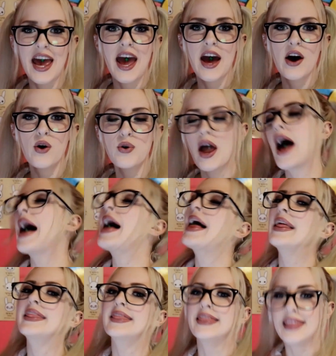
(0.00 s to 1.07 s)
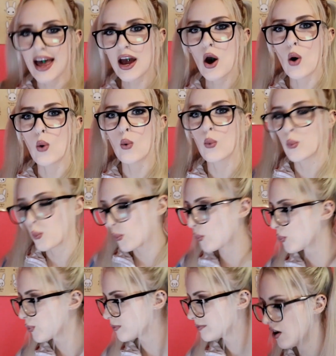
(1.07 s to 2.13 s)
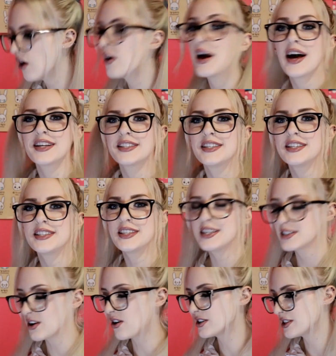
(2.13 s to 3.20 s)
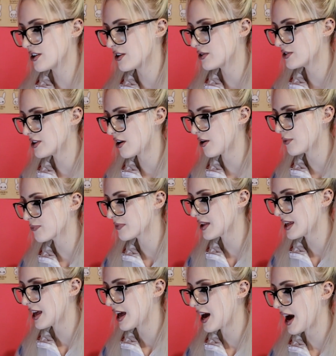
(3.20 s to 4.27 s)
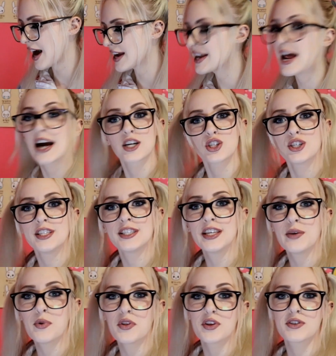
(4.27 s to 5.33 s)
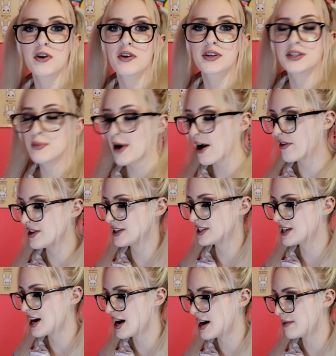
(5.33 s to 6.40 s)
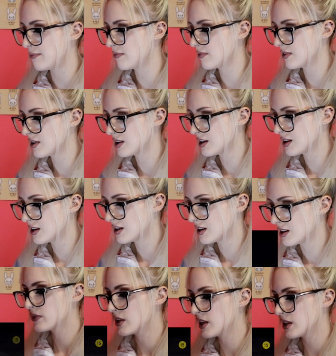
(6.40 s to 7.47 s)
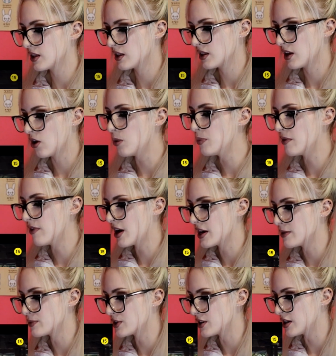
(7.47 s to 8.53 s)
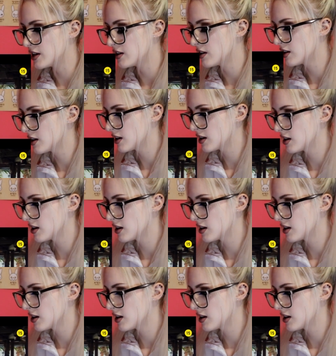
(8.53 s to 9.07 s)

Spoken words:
Down, Lego. Oh, it has CCs also, so I can actually see what the song is about this time. I hope the volume's good.